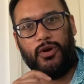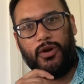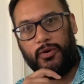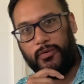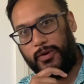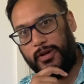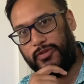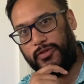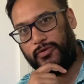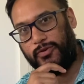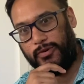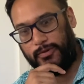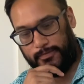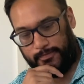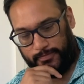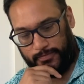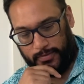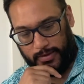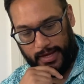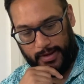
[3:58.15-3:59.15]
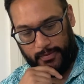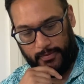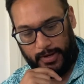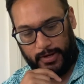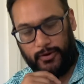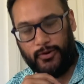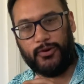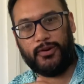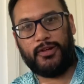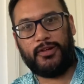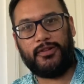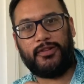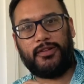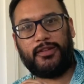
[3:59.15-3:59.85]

restaurant, he went on his